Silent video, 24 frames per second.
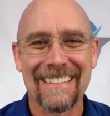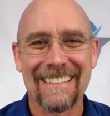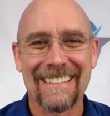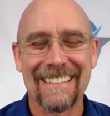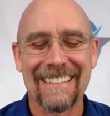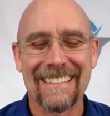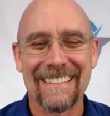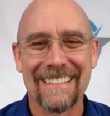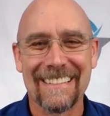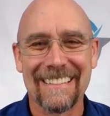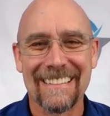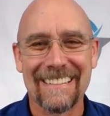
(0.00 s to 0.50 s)

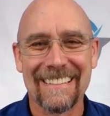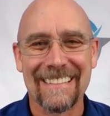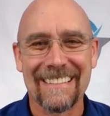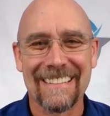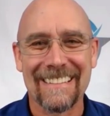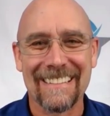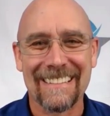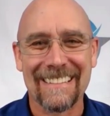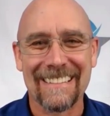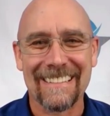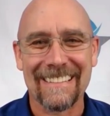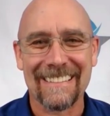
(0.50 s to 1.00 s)

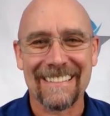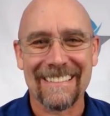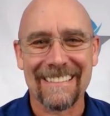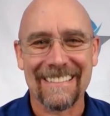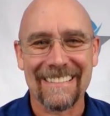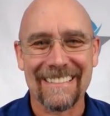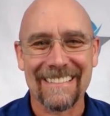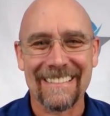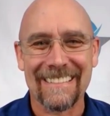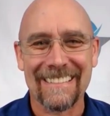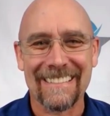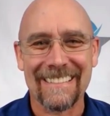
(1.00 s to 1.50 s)

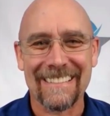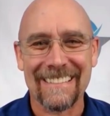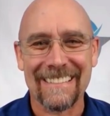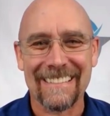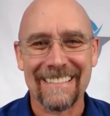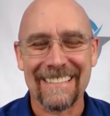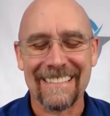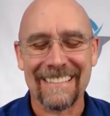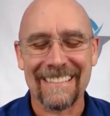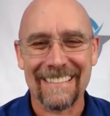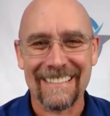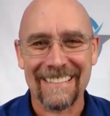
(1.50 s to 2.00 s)

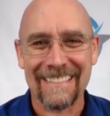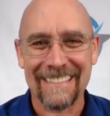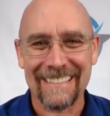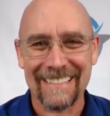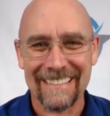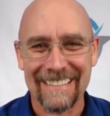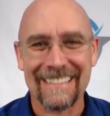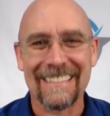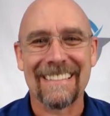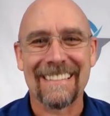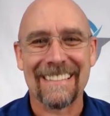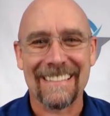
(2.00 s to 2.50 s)

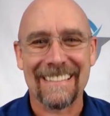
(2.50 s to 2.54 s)
[no speech]